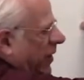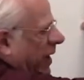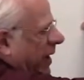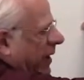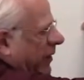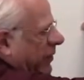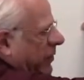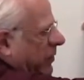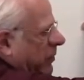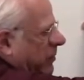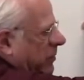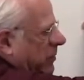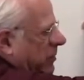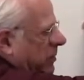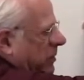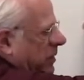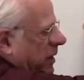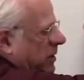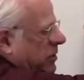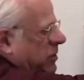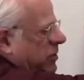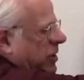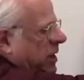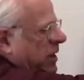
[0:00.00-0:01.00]
value,
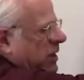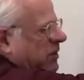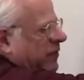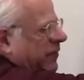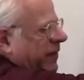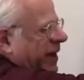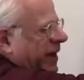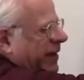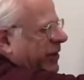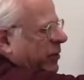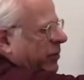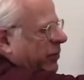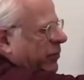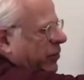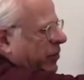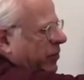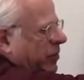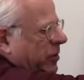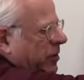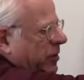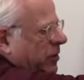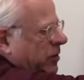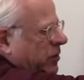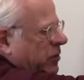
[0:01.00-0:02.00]
the exchange value
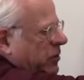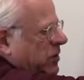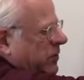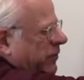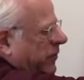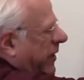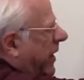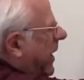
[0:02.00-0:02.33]
per unit use